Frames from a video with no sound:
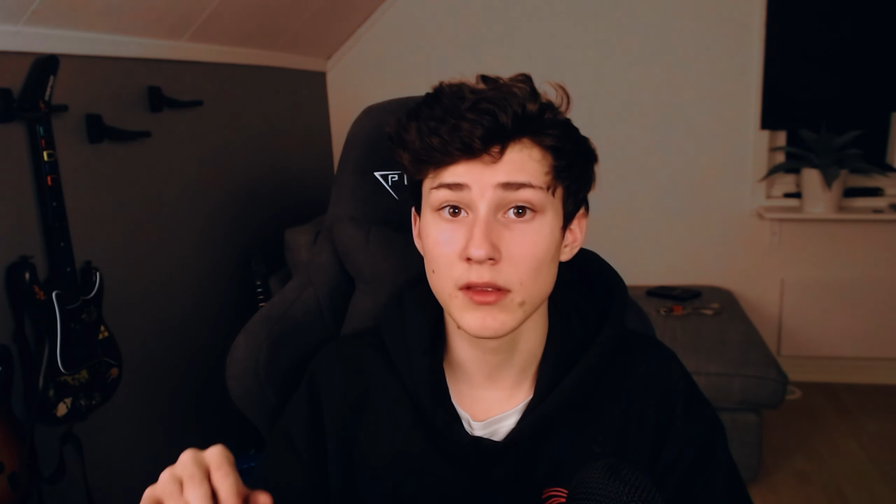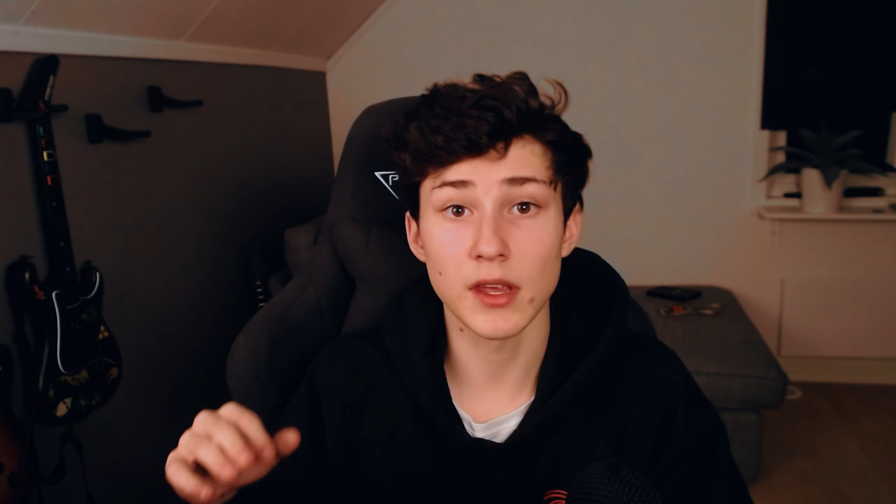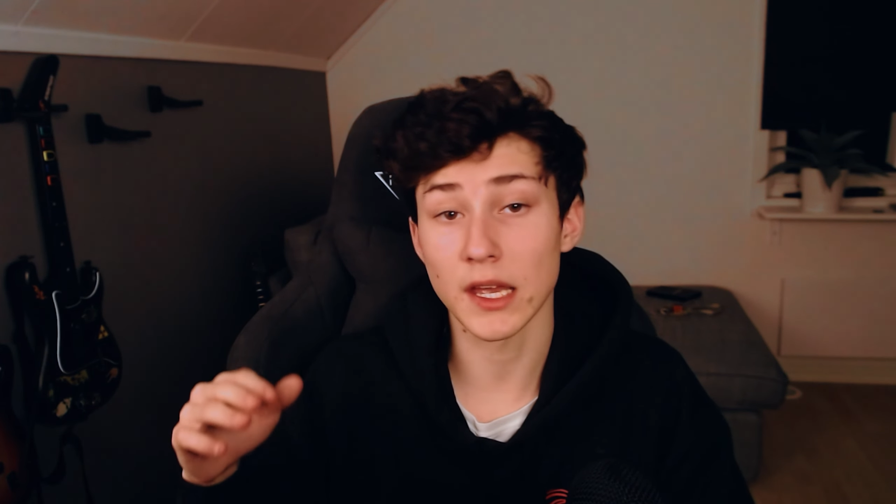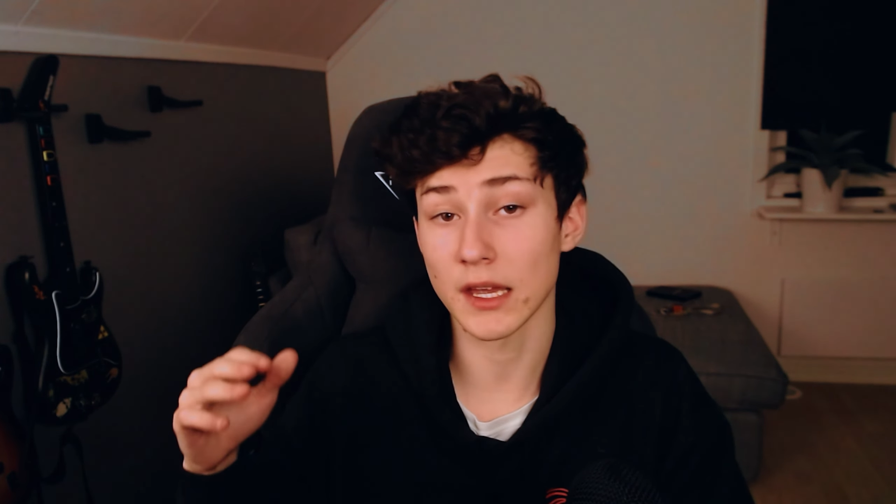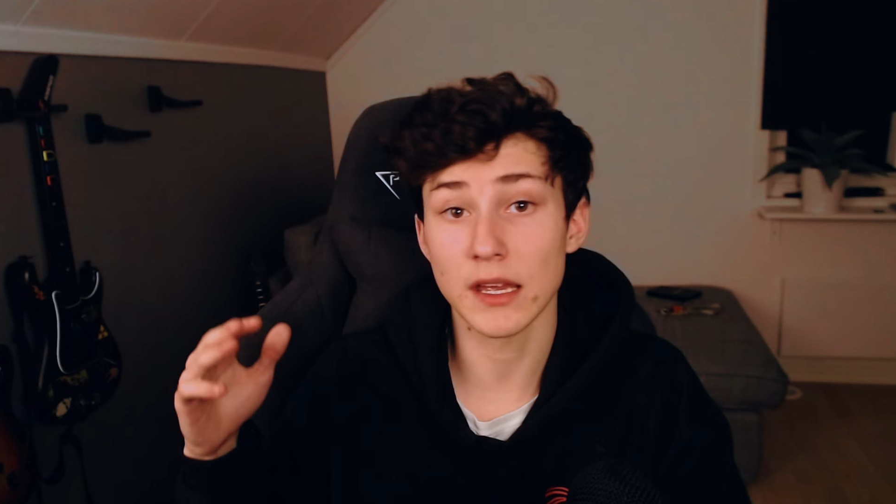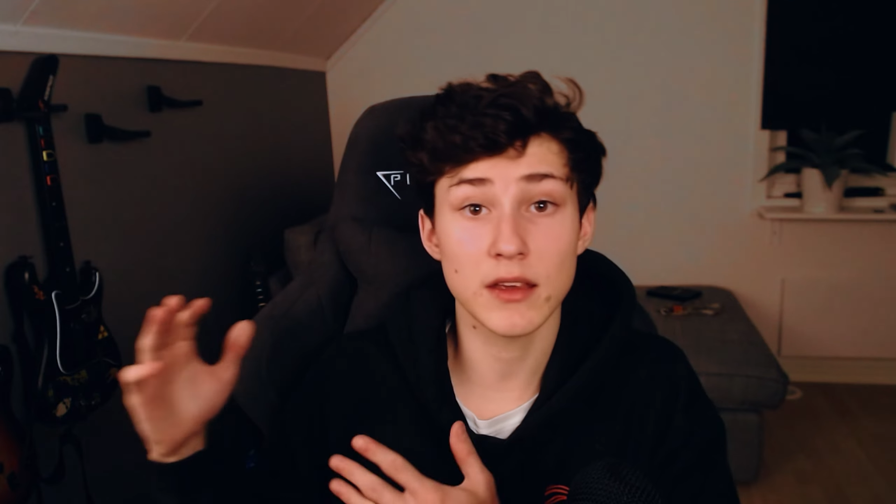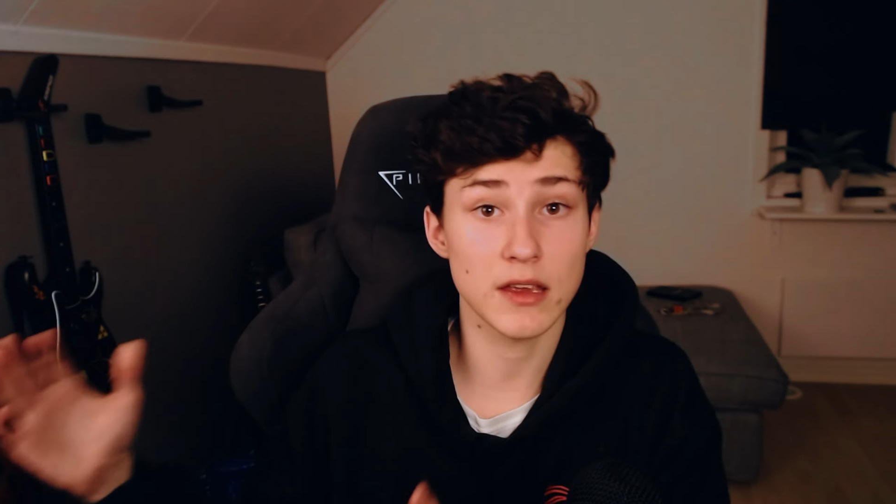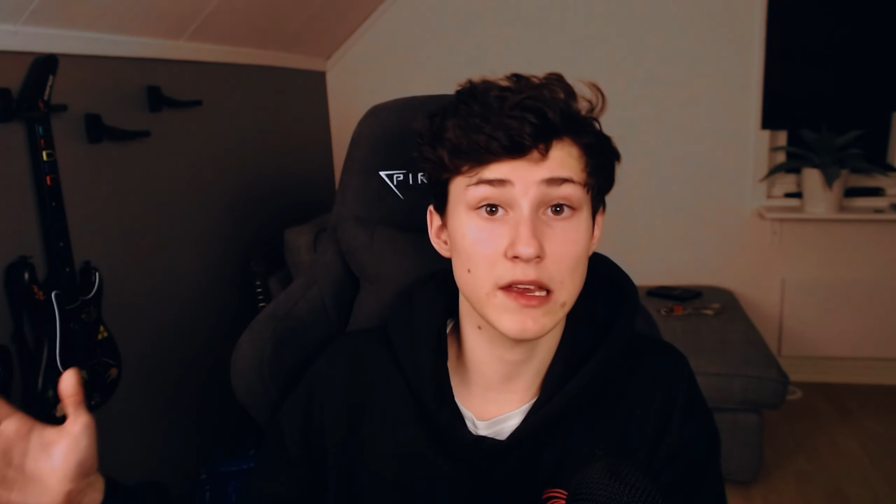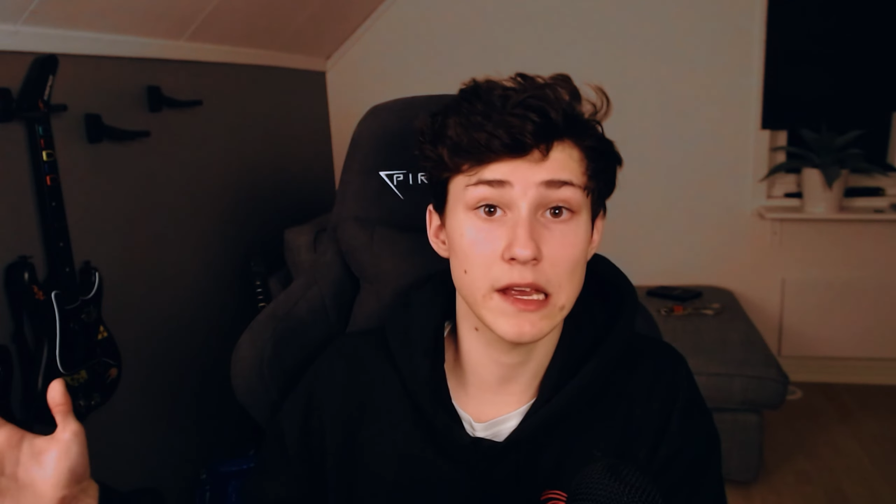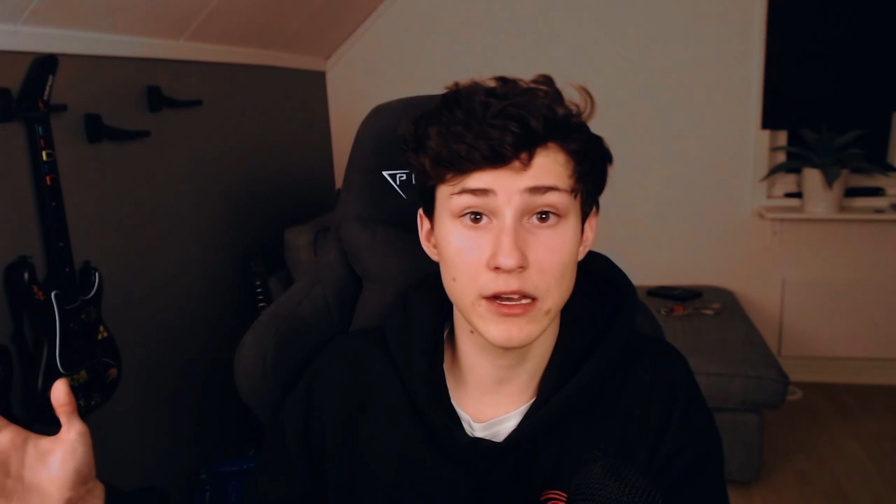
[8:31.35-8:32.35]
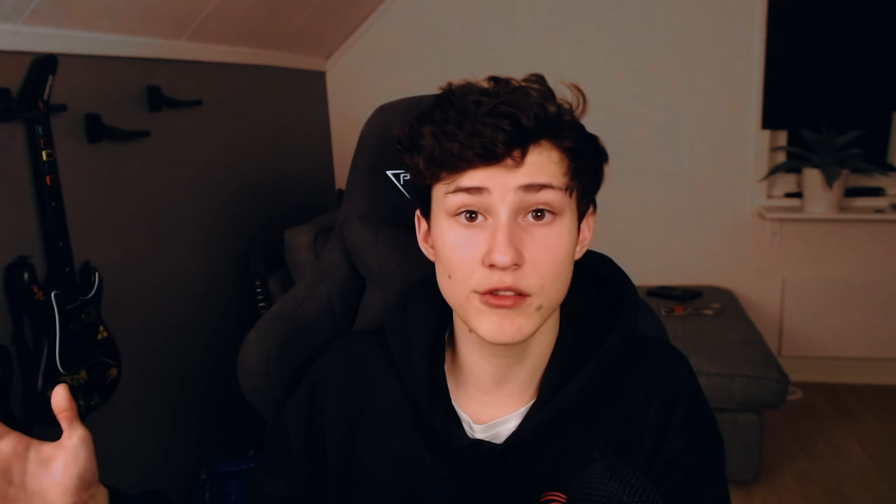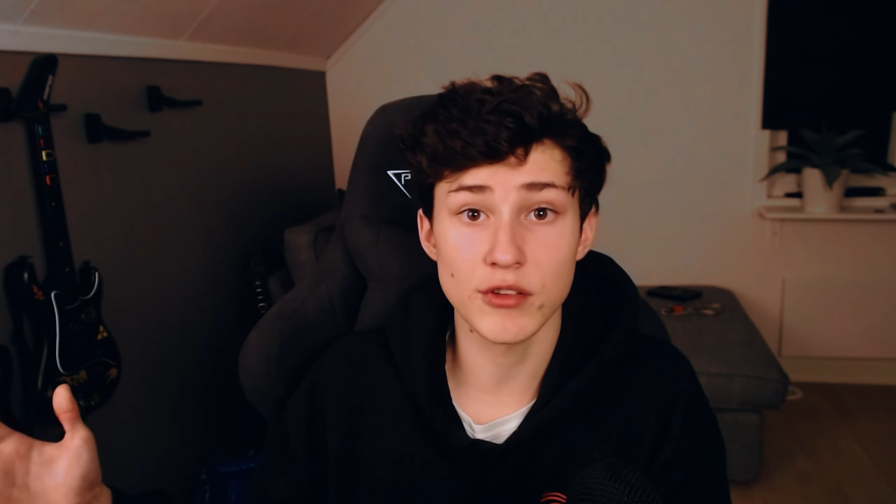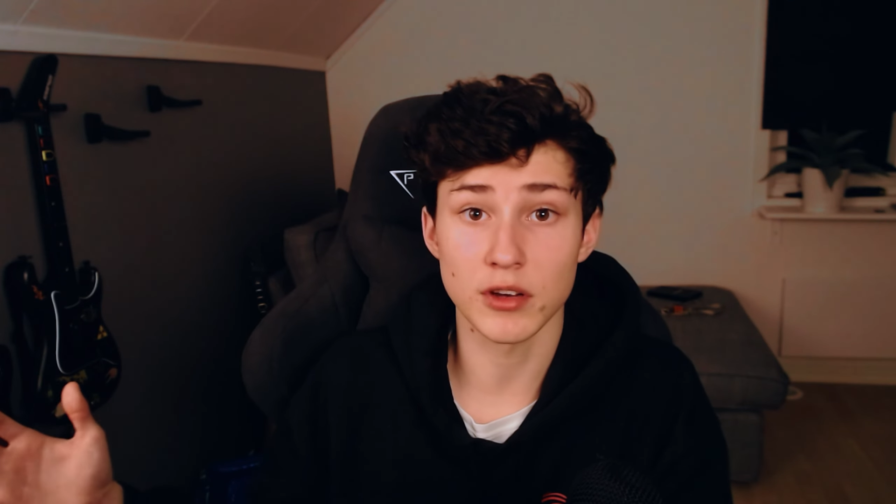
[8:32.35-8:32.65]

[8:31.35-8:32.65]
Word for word: the intro